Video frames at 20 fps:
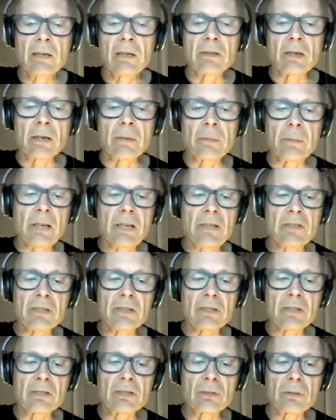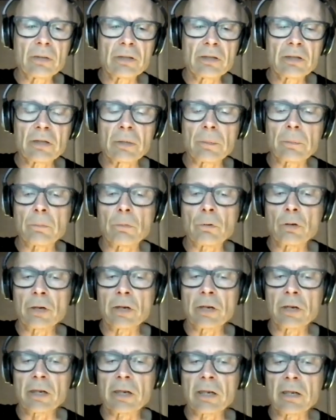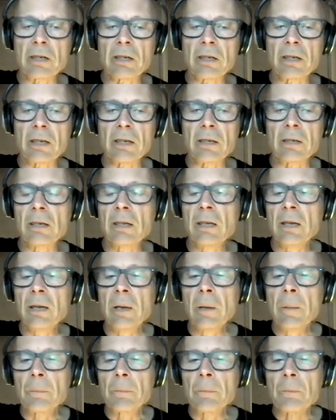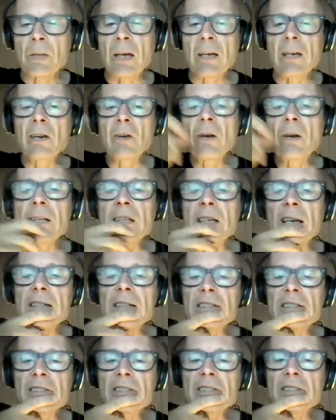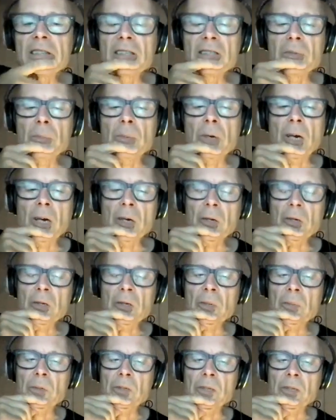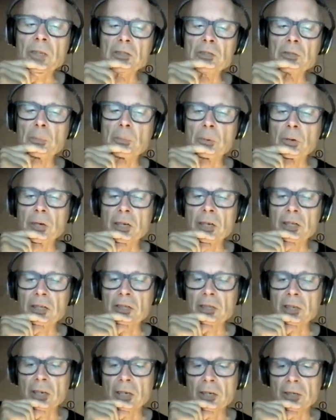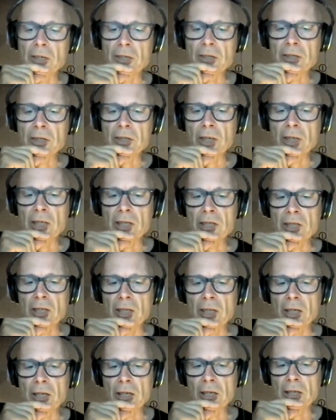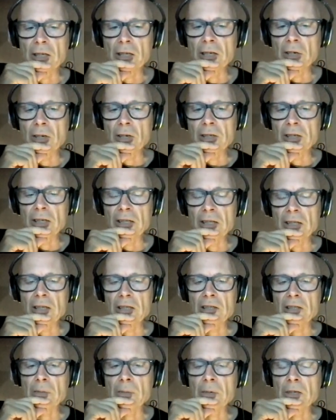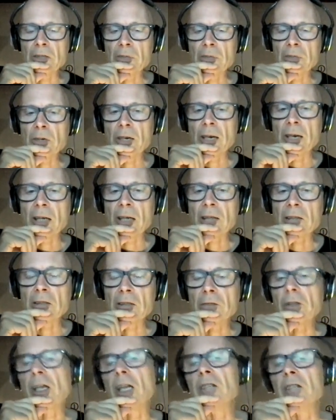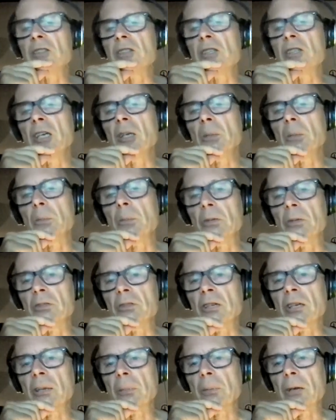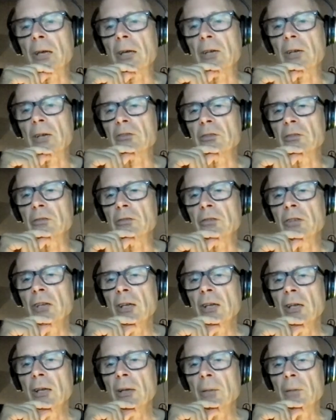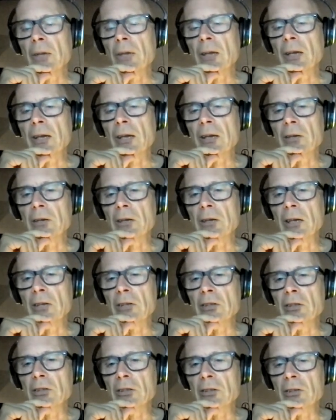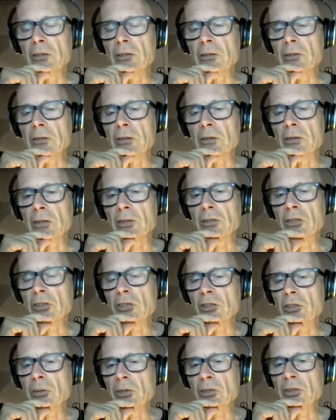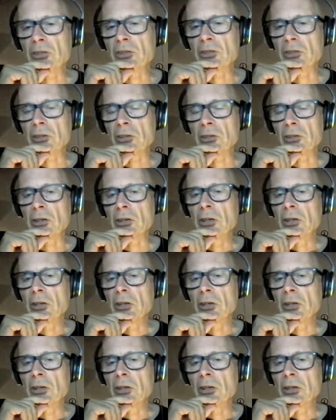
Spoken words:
done amazing stewardship work. And I don't know, I just think this model could be exported to other sites. It's a much more active landscape. It's not passive. And you're continuing to